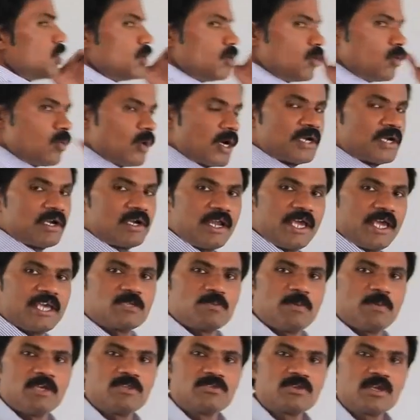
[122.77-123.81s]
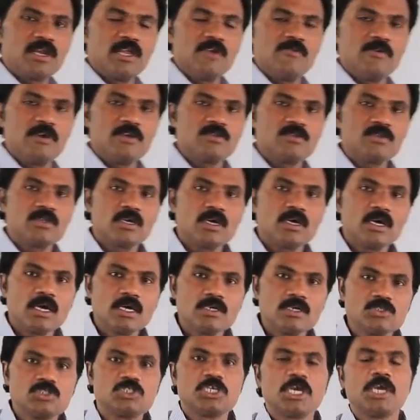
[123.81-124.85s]
What it takes place? Cleavage,
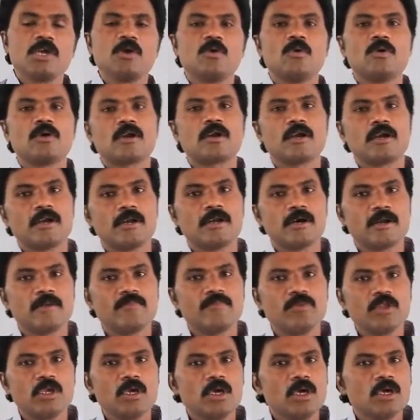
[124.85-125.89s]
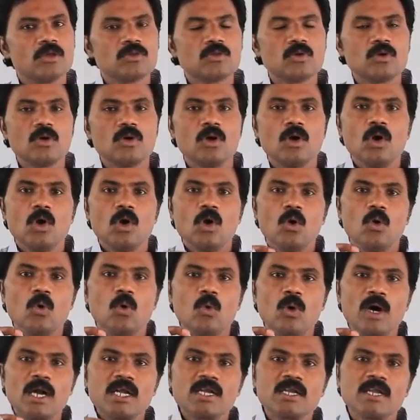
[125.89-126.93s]
zygote and all. So
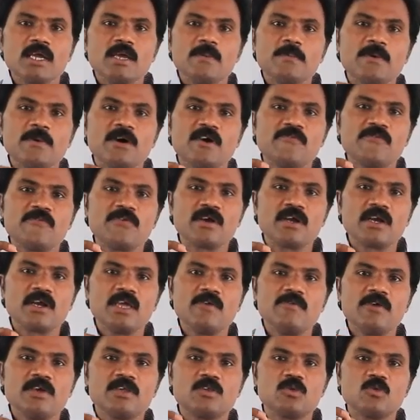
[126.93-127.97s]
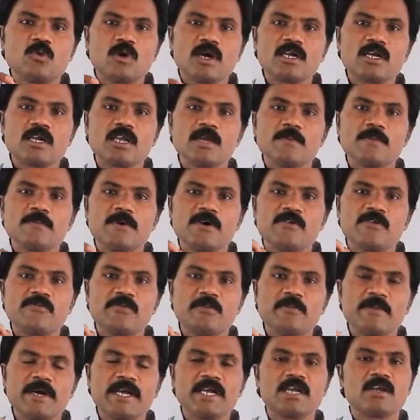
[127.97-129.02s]
what type of cleavage, what type of
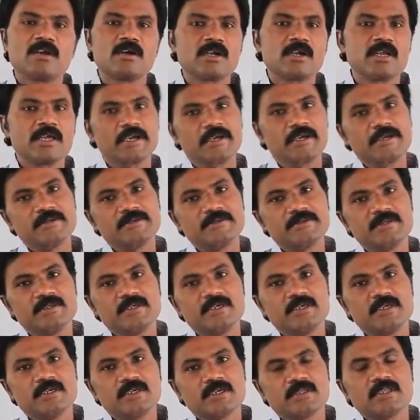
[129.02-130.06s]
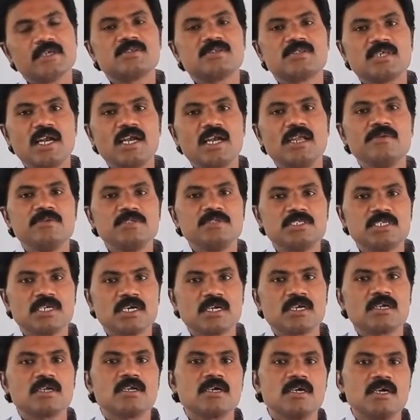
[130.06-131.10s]
mitotic, the cell
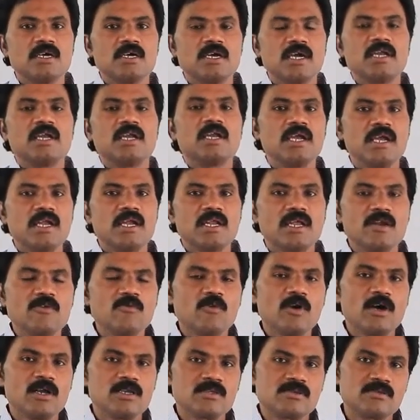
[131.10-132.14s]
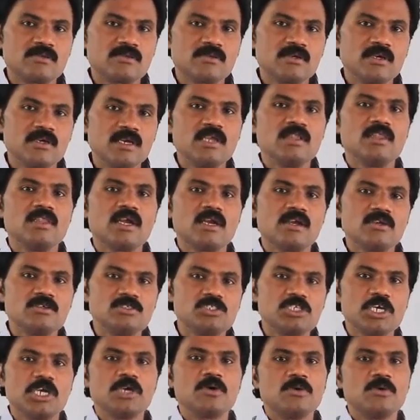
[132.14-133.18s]
division it involves in that
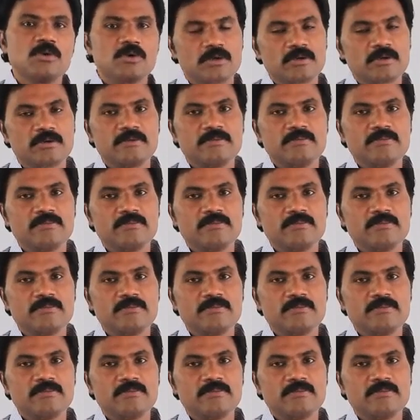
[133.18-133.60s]
zygote,